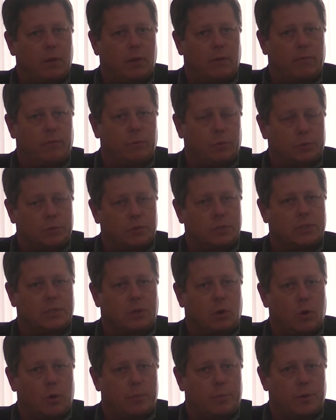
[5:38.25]
of realtors
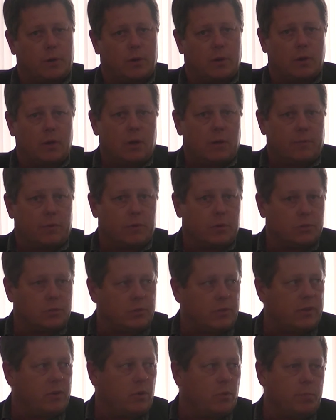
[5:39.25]
to go up there for
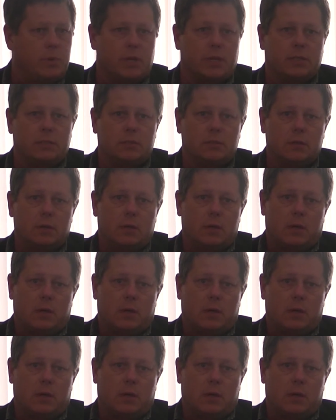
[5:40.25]
those of you who missed.